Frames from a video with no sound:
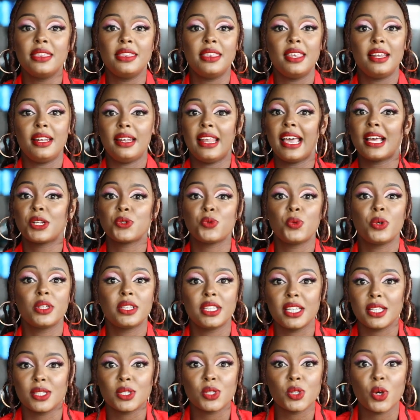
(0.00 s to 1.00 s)
They liked
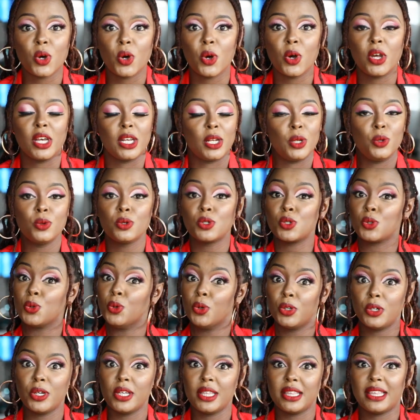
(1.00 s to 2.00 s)
what they saw. It looked
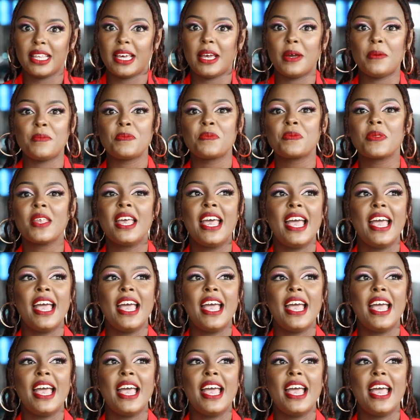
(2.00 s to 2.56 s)
good on them.